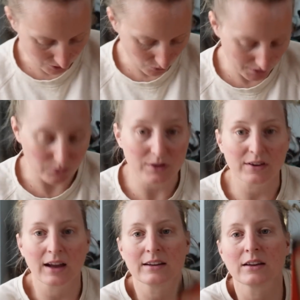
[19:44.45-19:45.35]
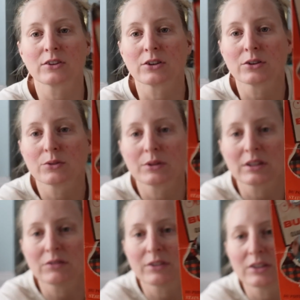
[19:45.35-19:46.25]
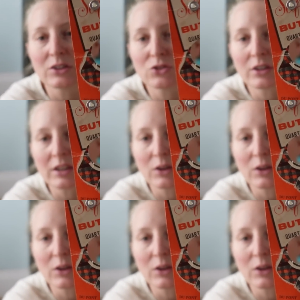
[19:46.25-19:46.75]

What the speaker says: Oh, and we've got another really vintage looking